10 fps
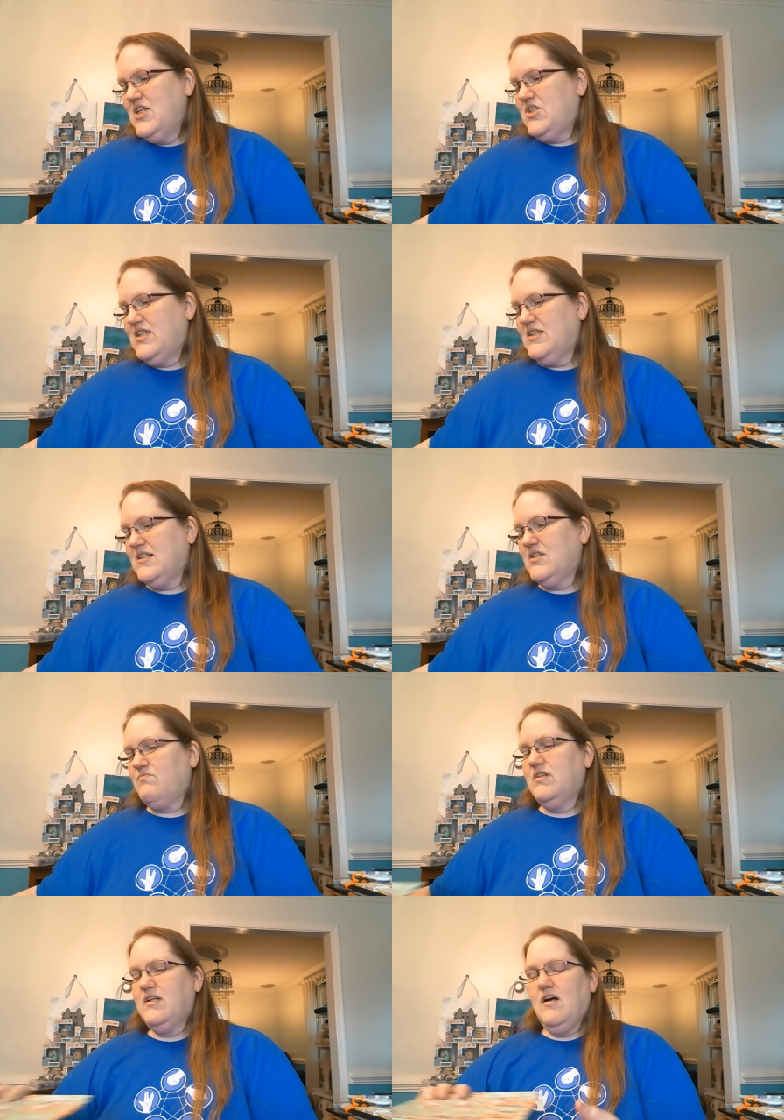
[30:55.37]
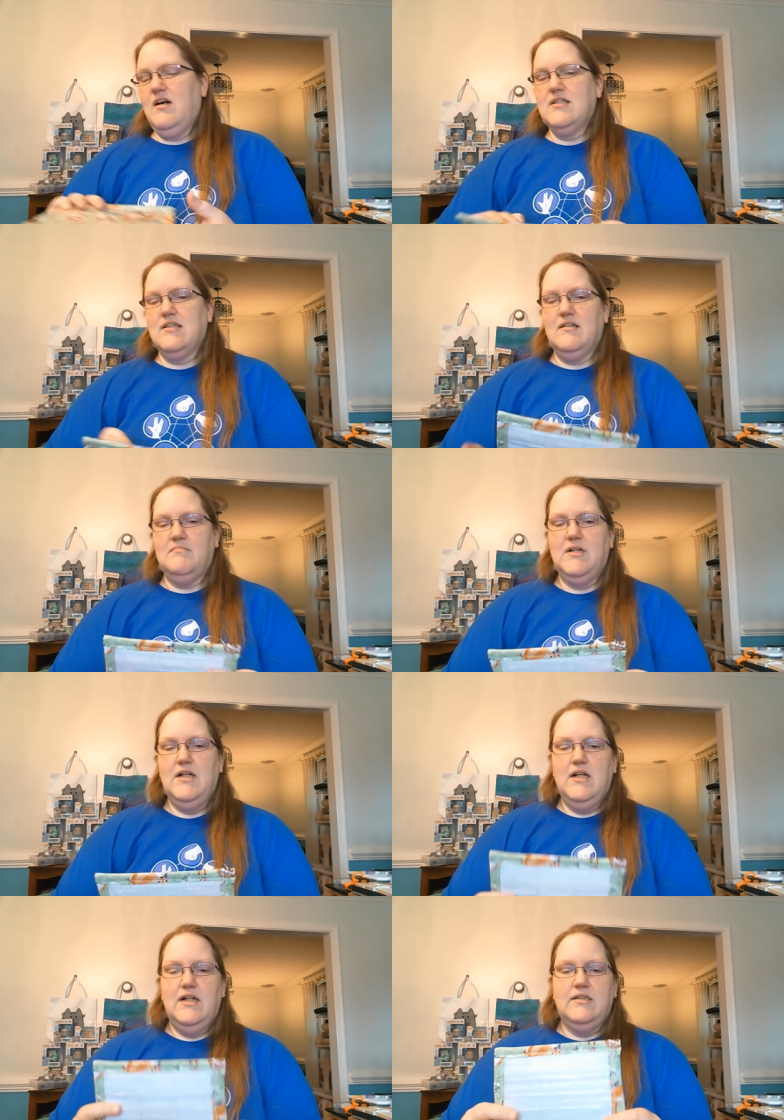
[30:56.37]
she does these really awesome
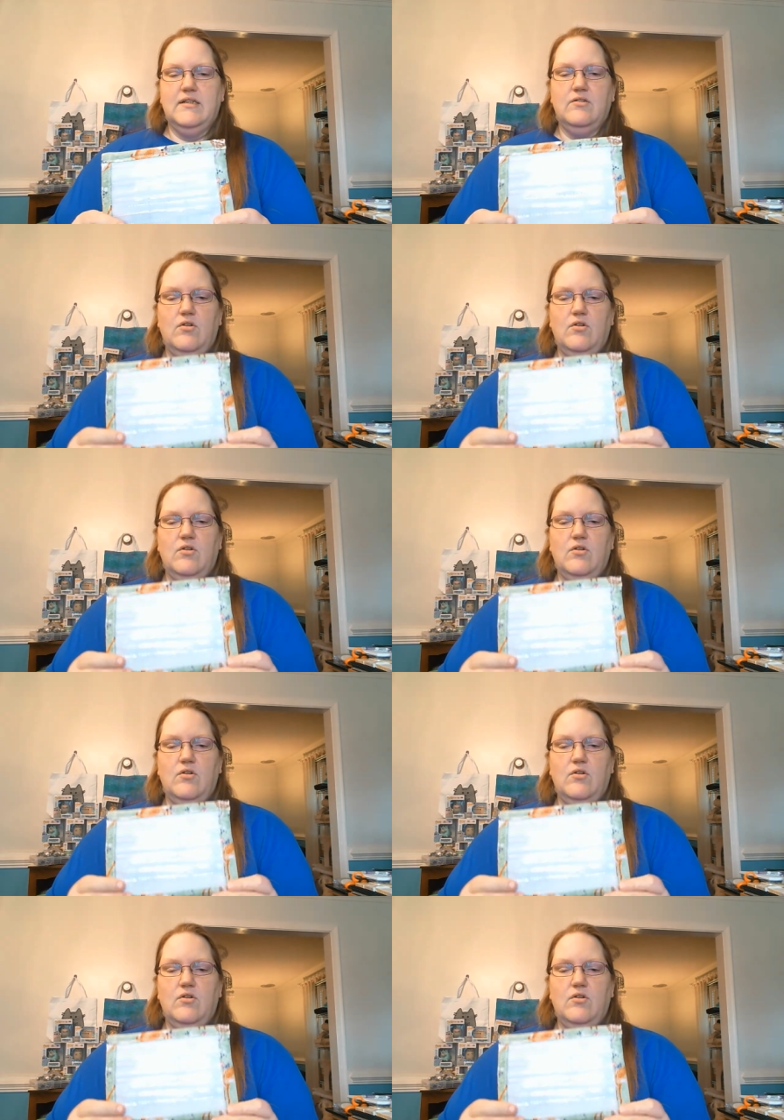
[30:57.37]
little